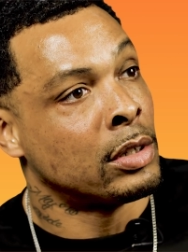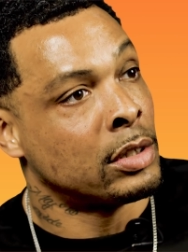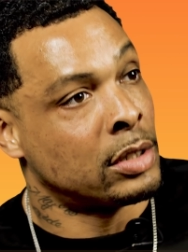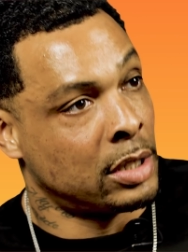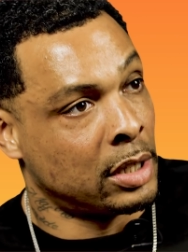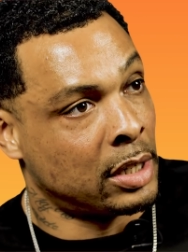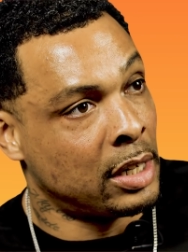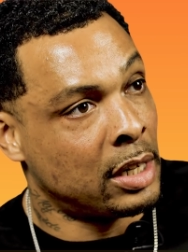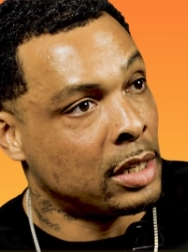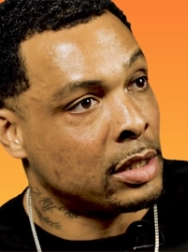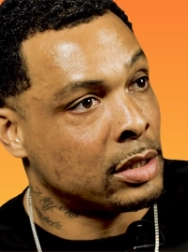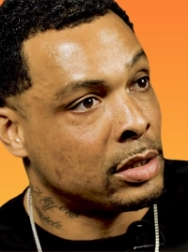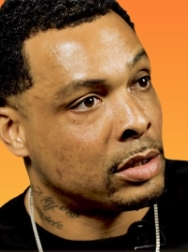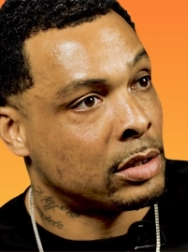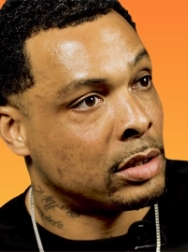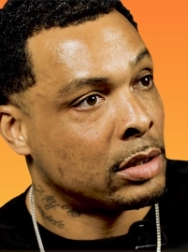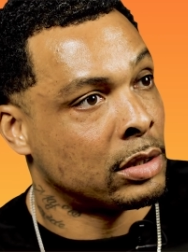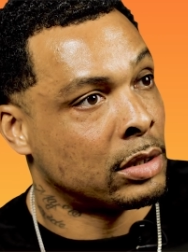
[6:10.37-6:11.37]
to get
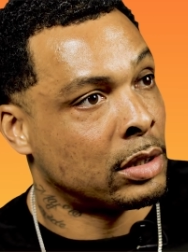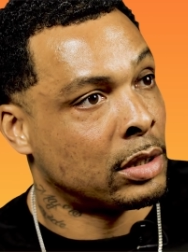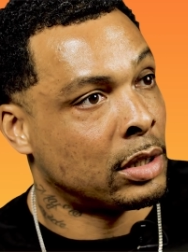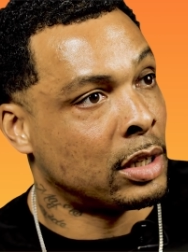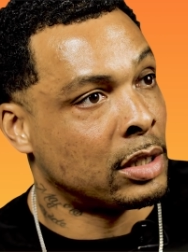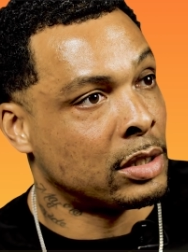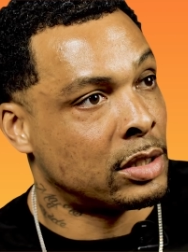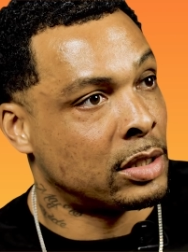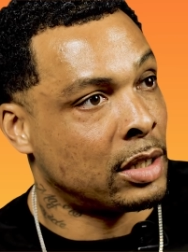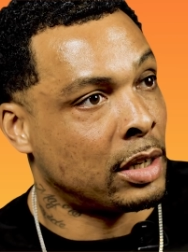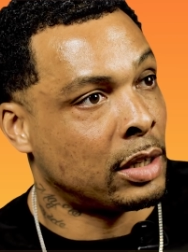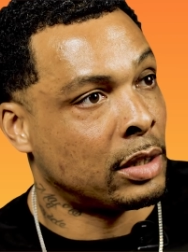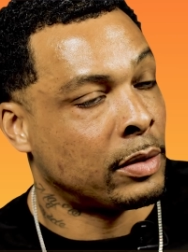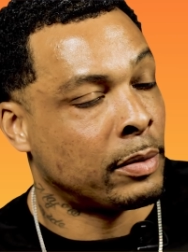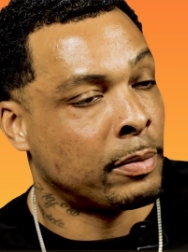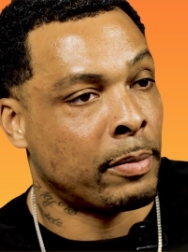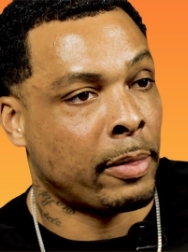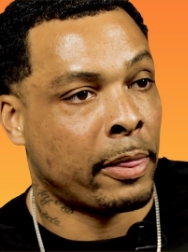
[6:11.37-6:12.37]
us and shit.
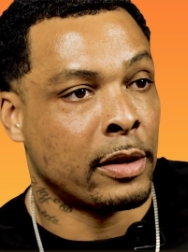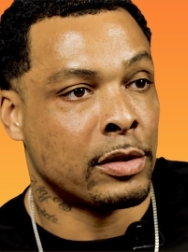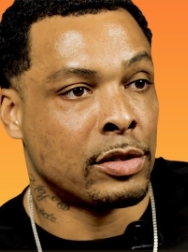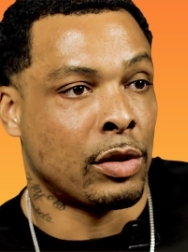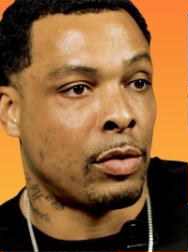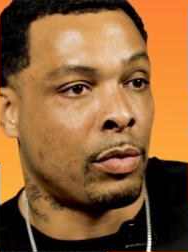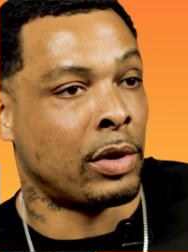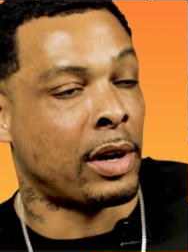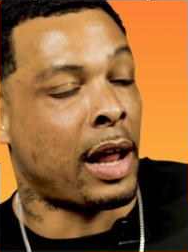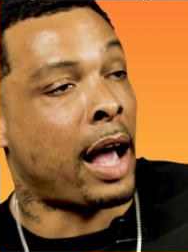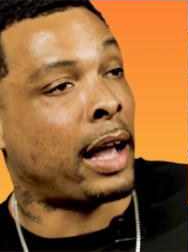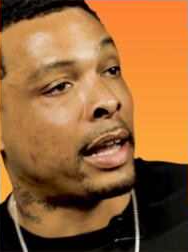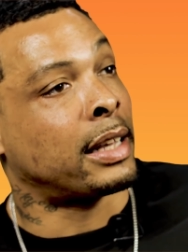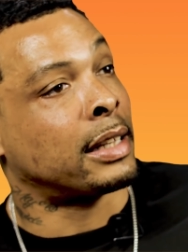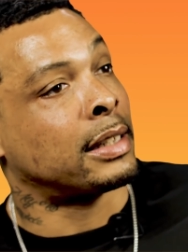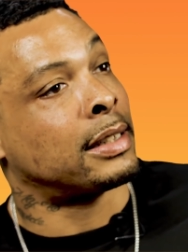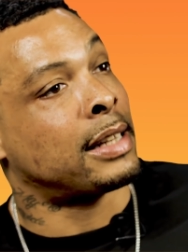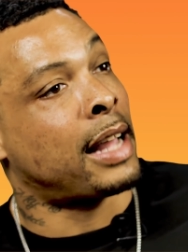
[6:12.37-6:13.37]
So when I
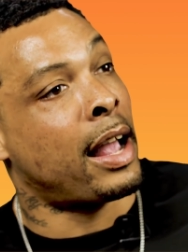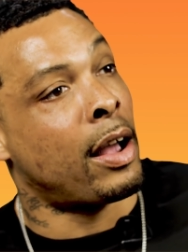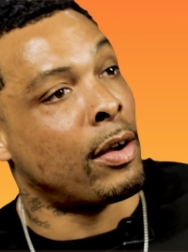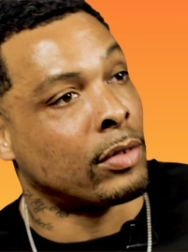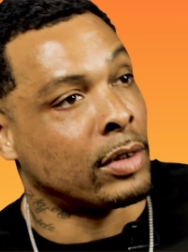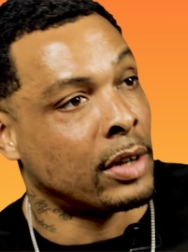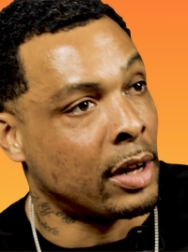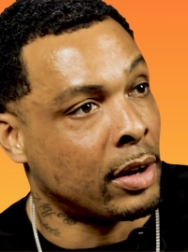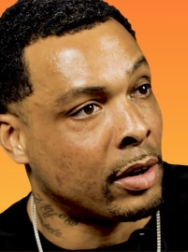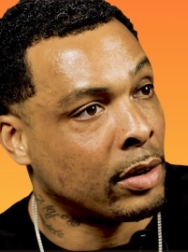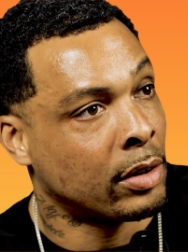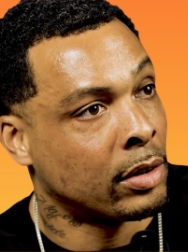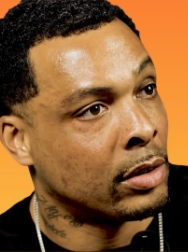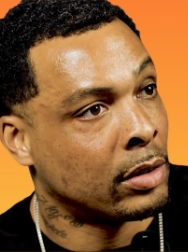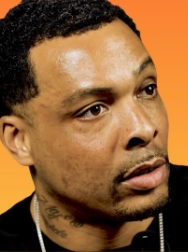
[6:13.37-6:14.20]
get down there,